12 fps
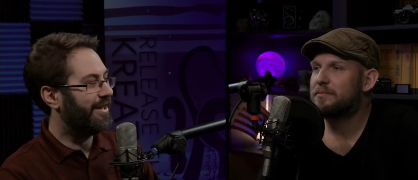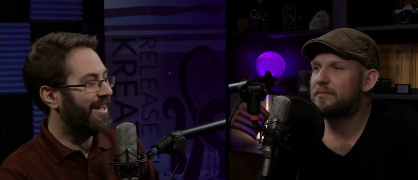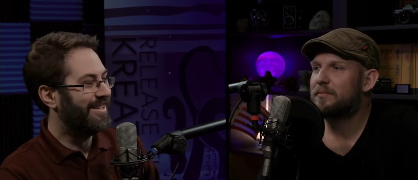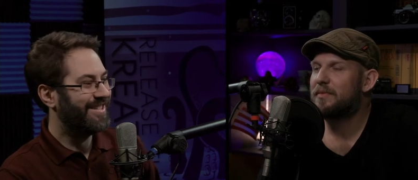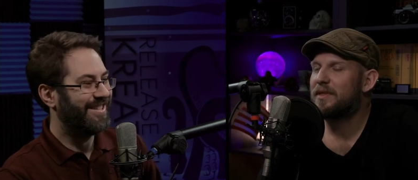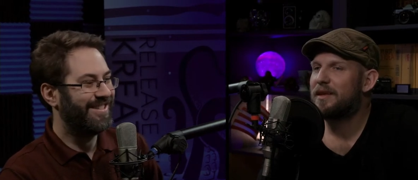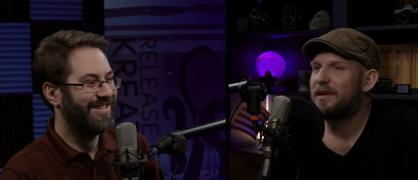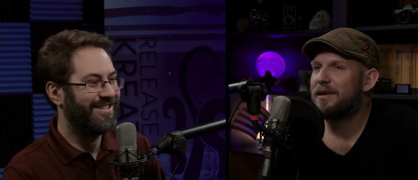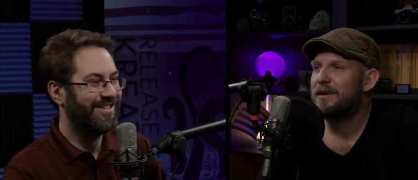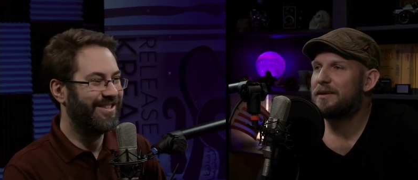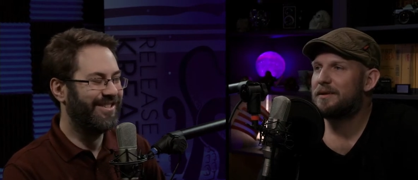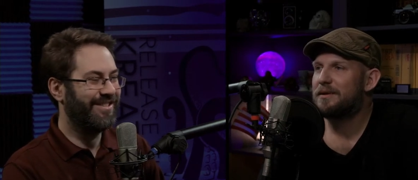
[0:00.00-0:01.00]
Speaker 1: dust. It's
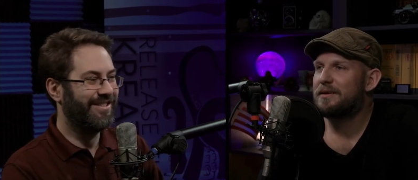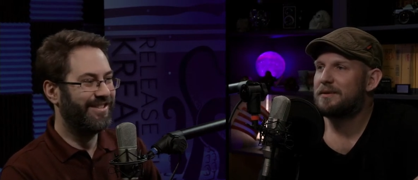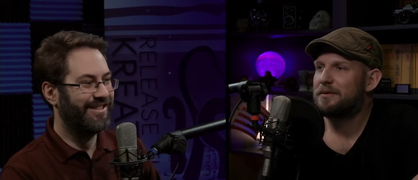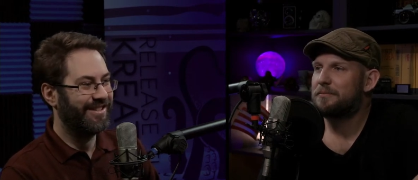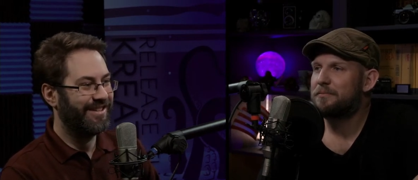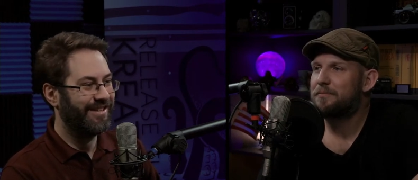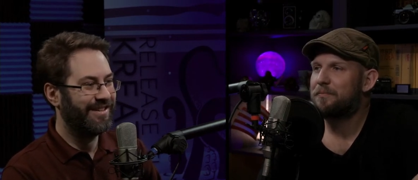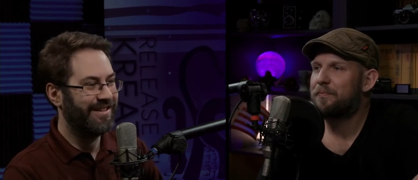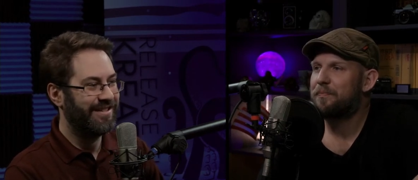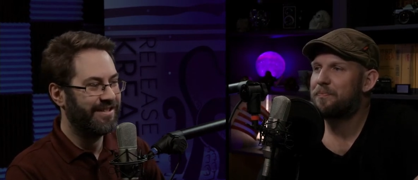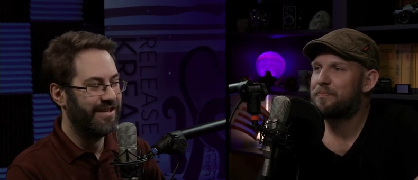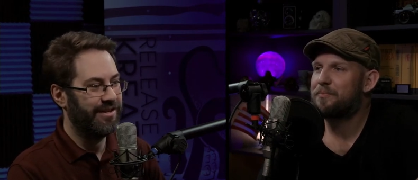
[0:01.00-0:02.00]
just uh,
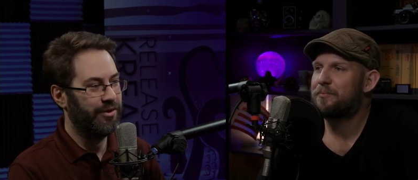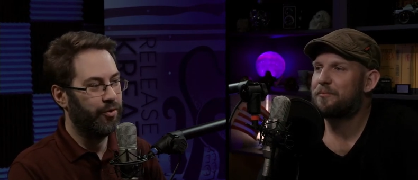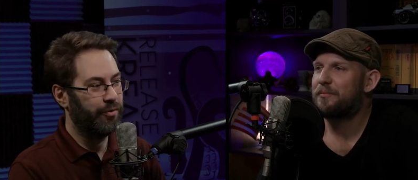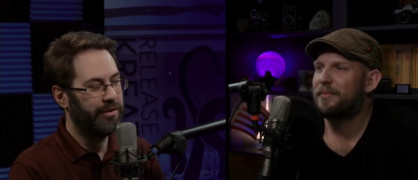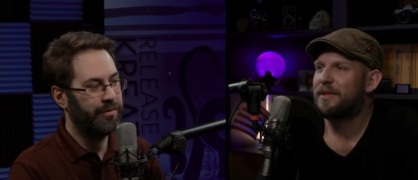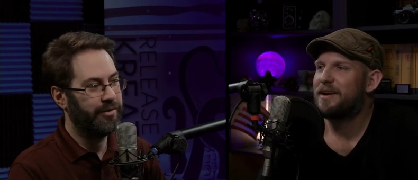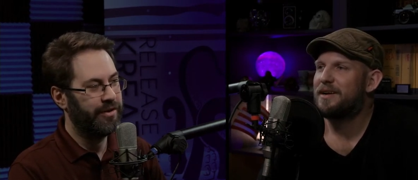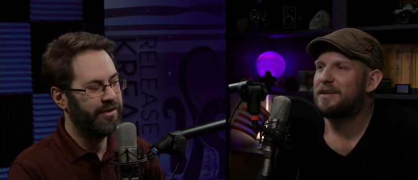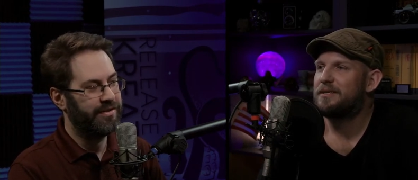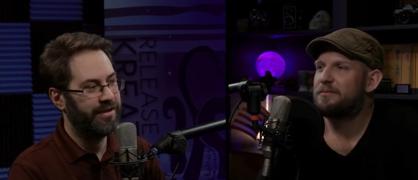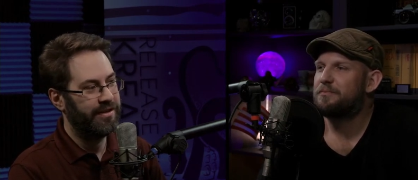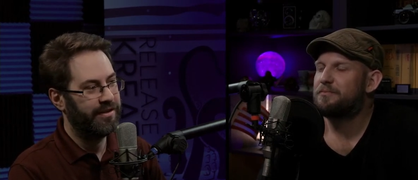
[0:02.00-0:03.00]
it's taking old
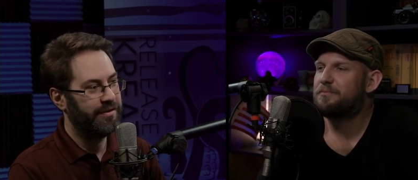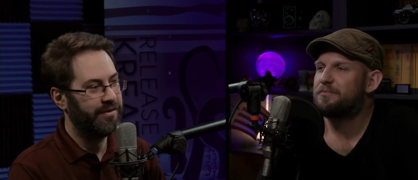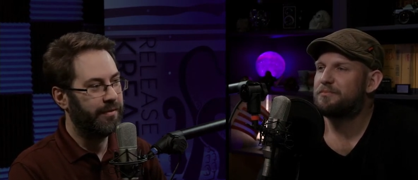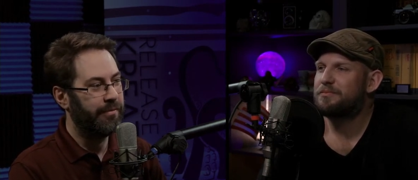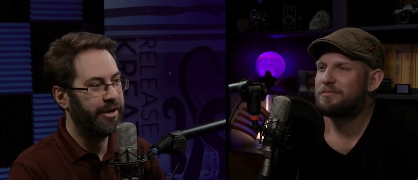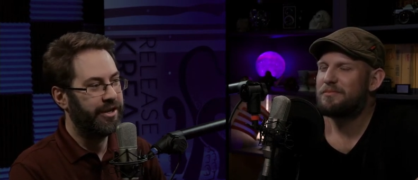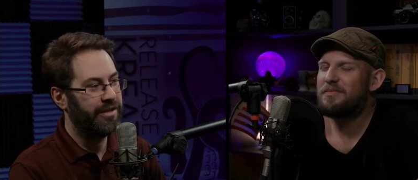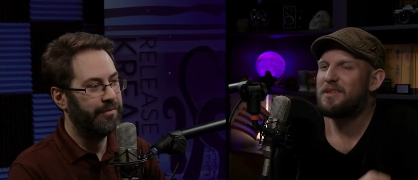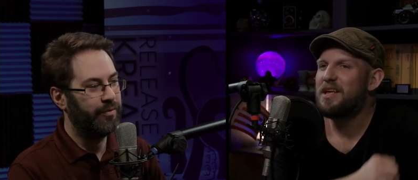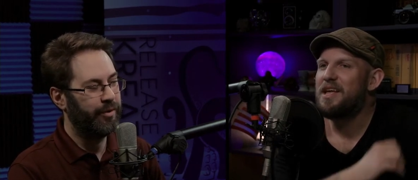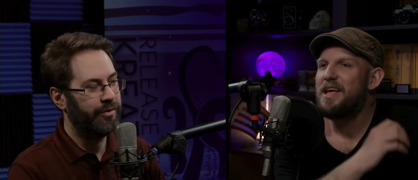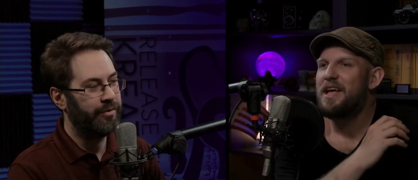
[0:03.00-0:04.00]
memories and combining them
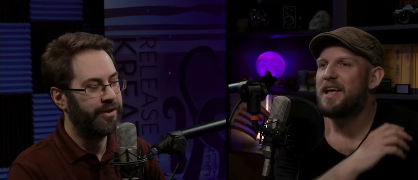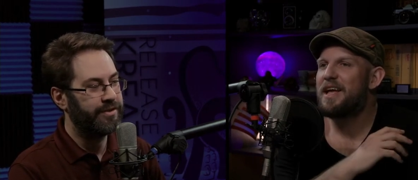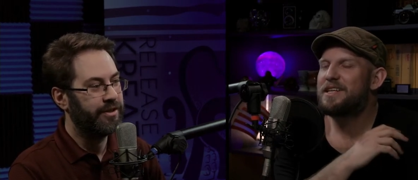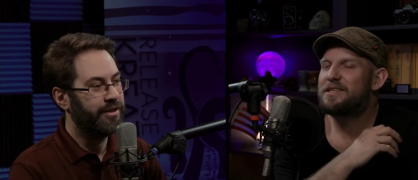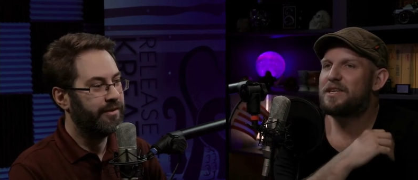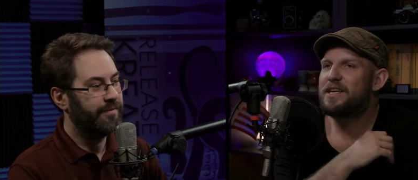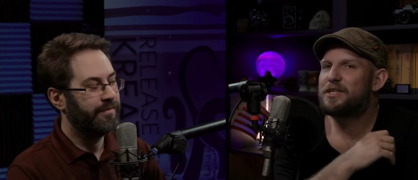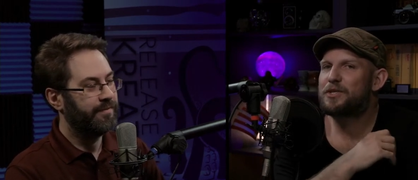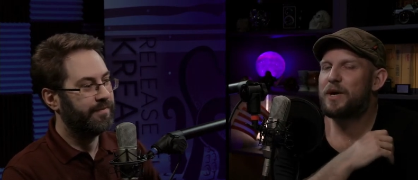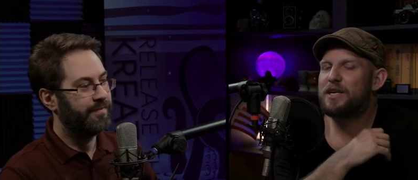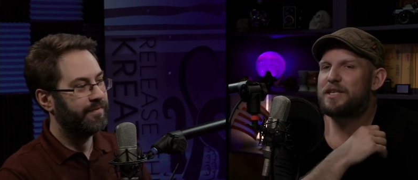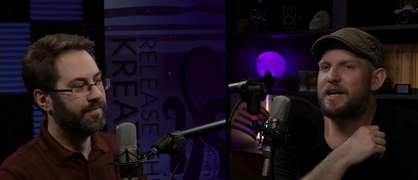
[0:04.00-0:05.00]
in weird ways.
Speaker 2: It's it's
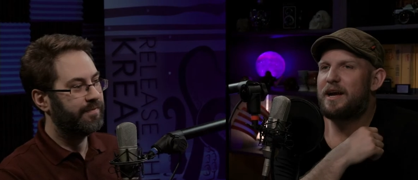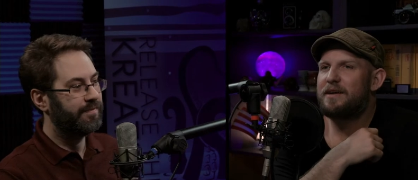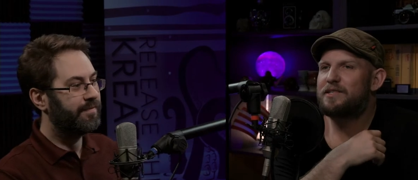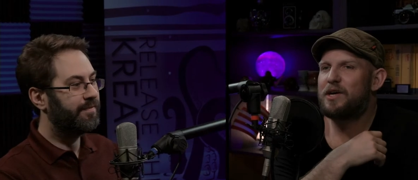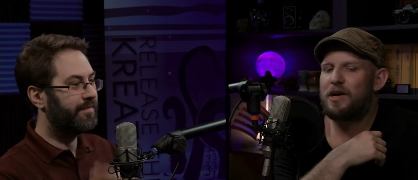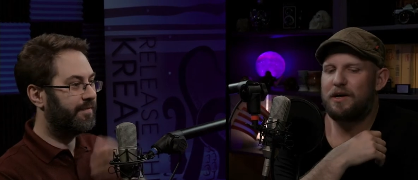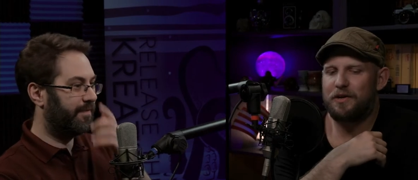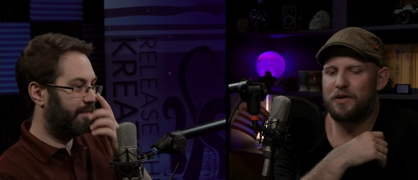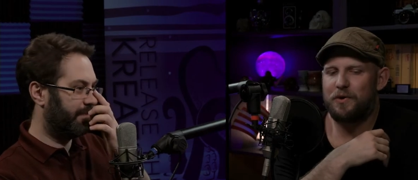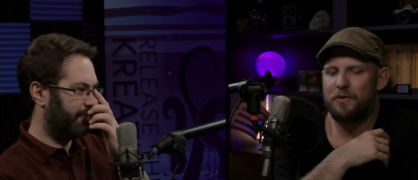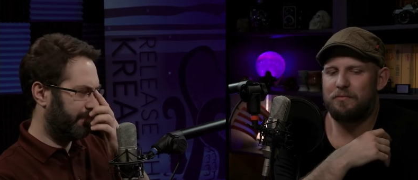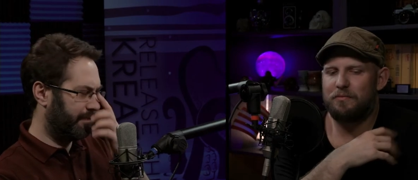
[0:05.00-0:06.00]
strange. Like I saw you
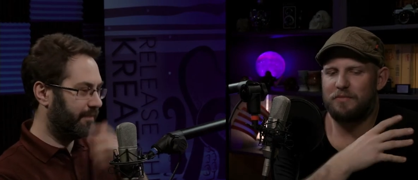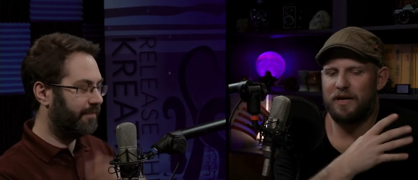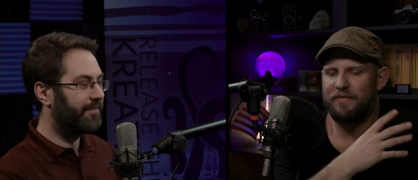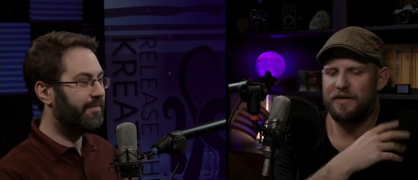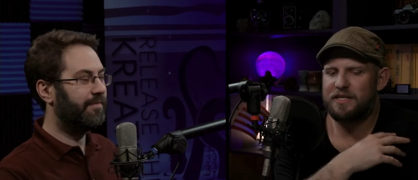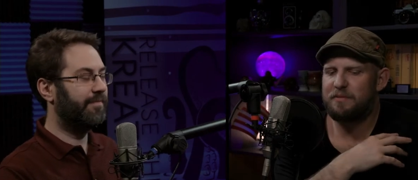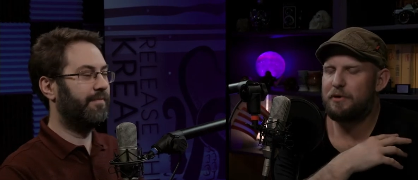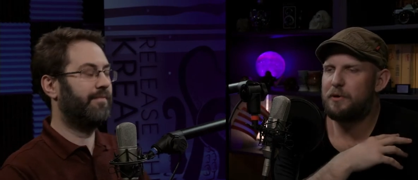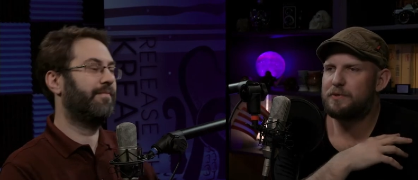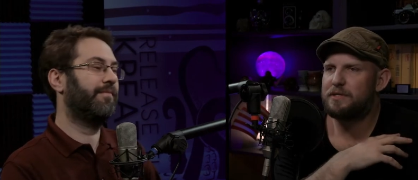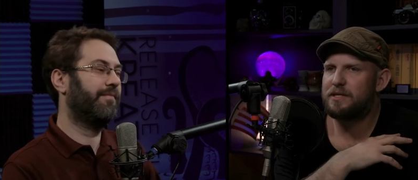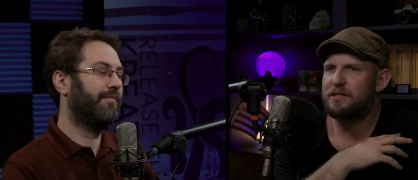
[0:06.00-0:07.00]
know Huffington
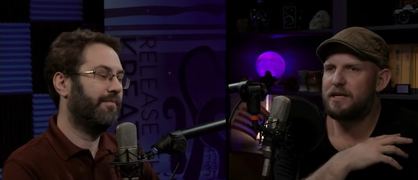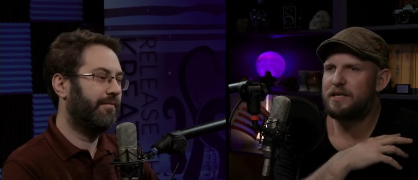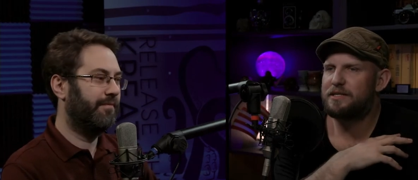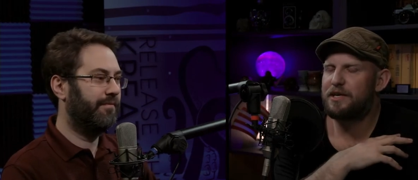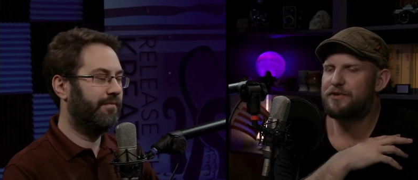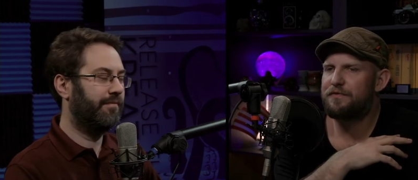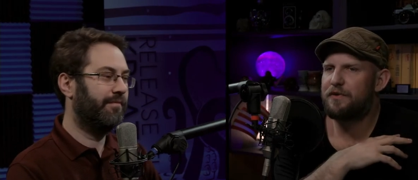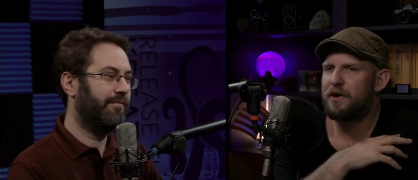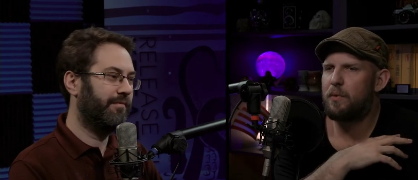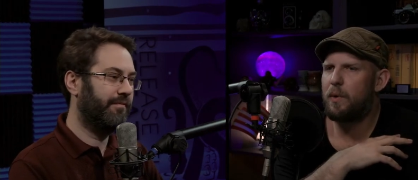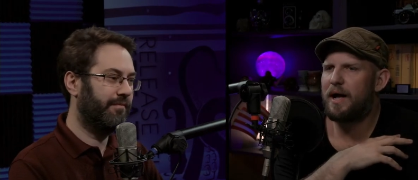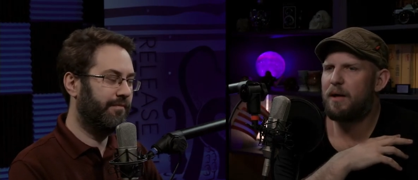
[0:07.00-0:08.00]
Post and, and such
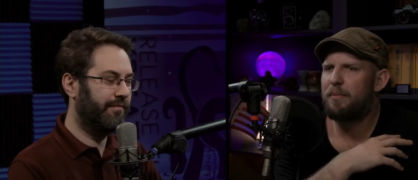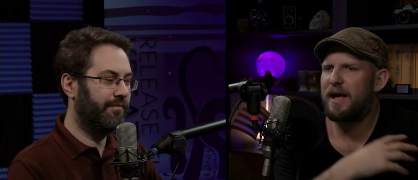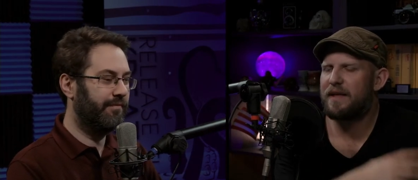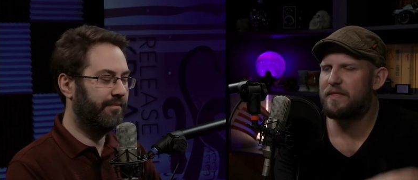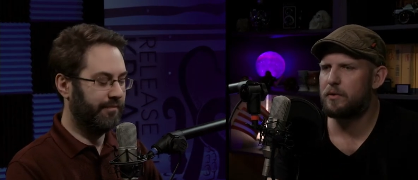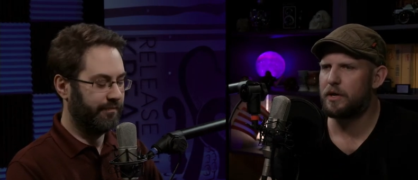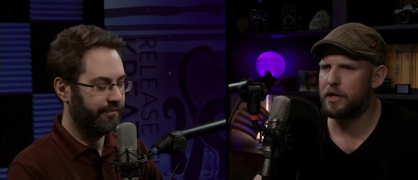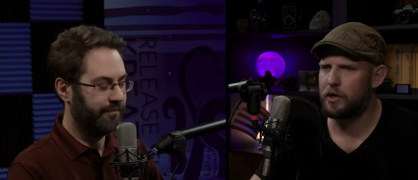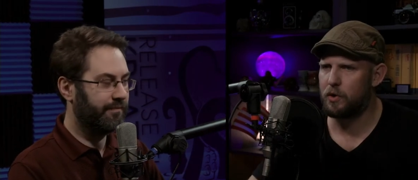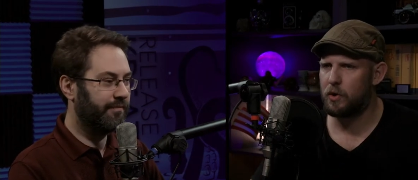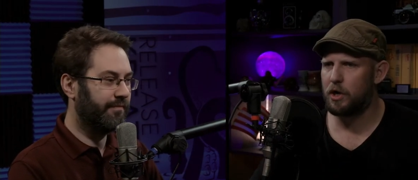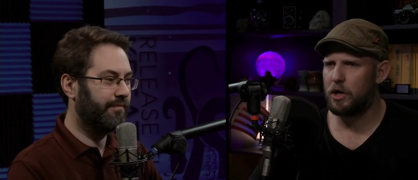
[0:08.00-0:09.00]
a, a while back. They were like you
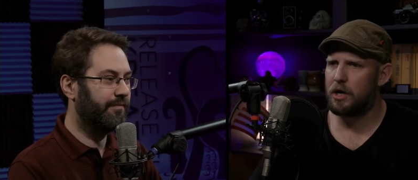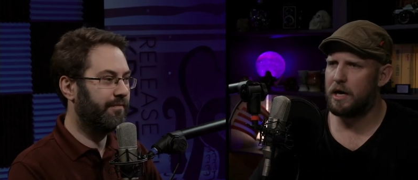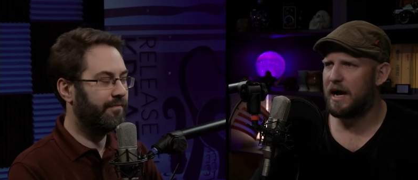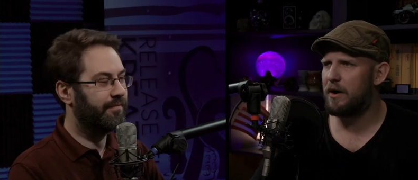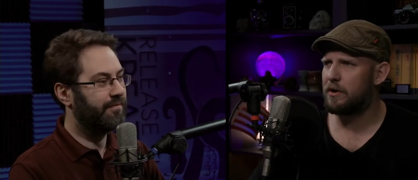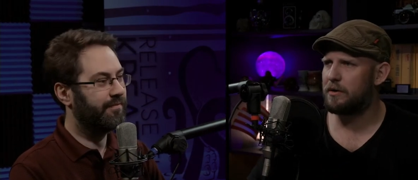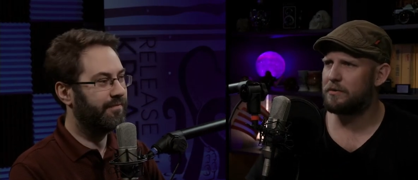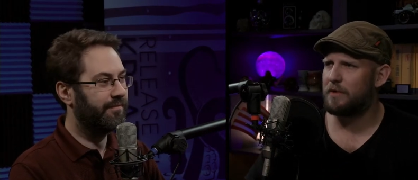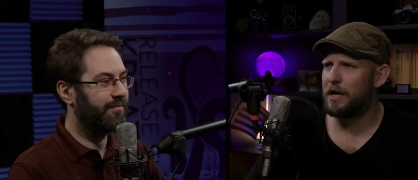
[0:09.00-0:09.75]
know how to